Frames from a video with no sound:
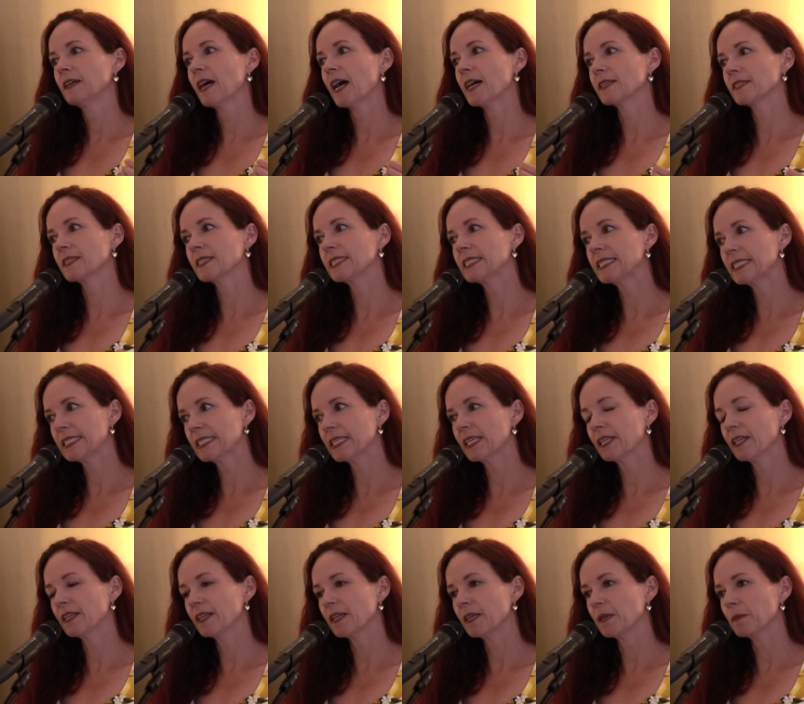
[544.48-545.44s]
as a
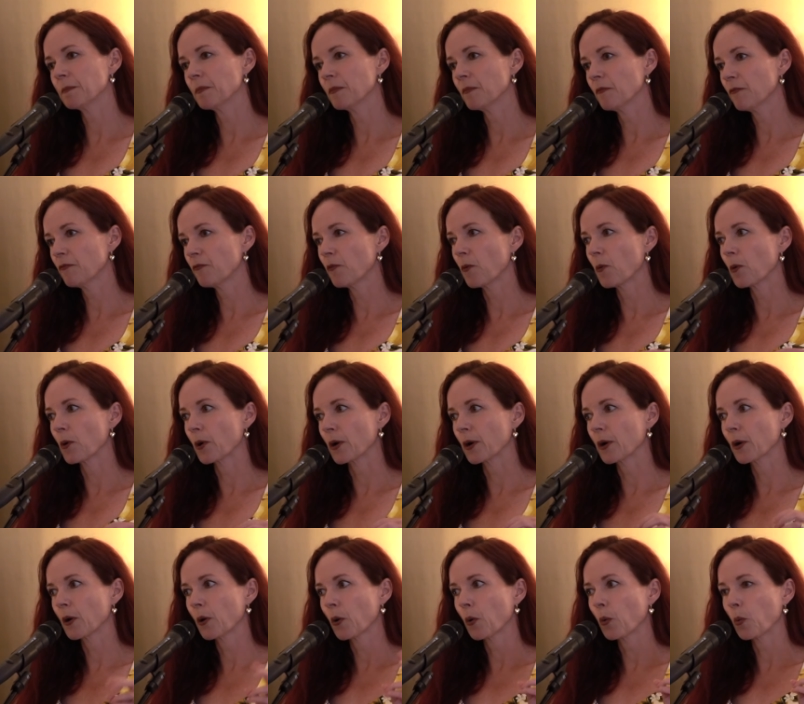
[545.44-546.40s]
synonym
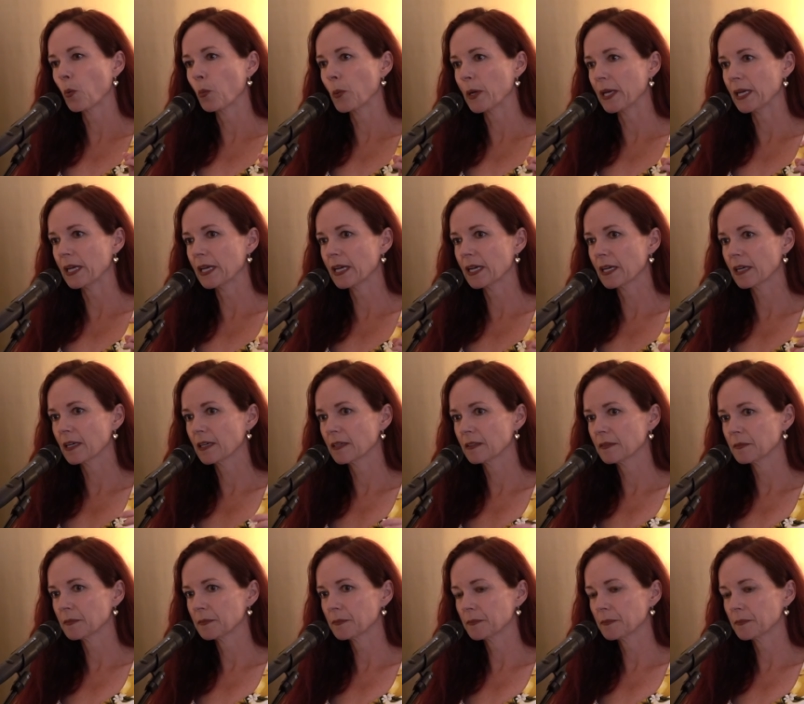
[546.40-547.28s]
for weak.